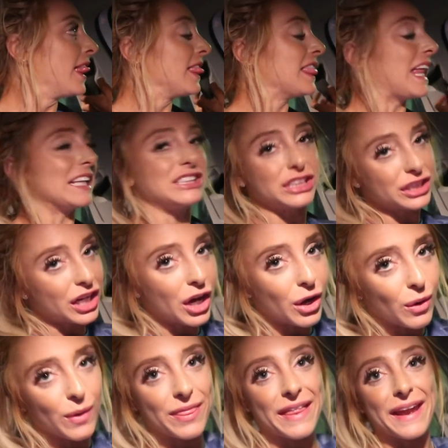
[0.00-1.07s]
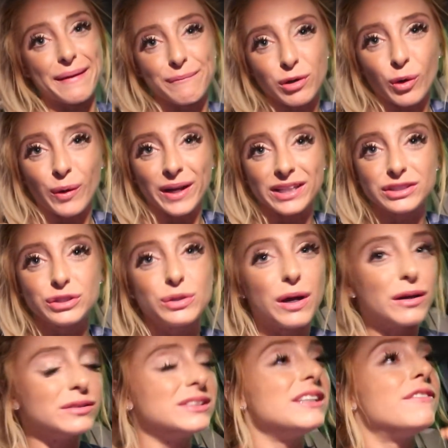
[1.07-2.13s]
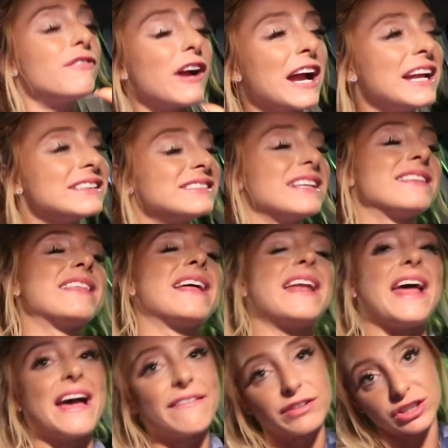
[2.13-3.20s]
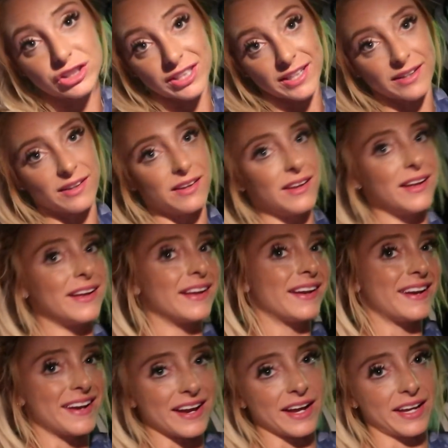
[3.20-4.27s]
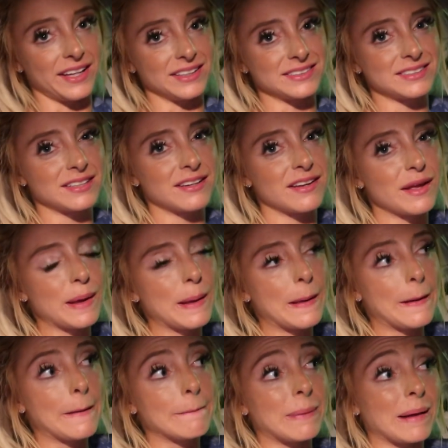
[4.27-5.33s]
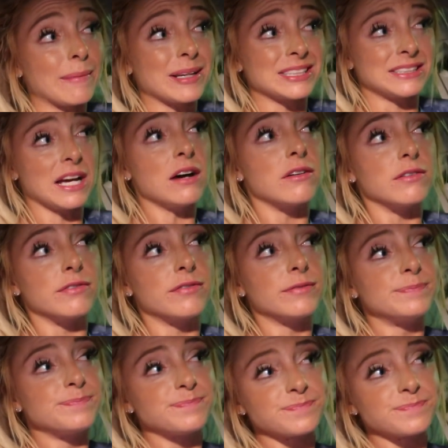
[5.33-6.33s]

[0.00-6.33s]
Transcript: Let you know that I'm going to go see friends and then have a chill night by myself.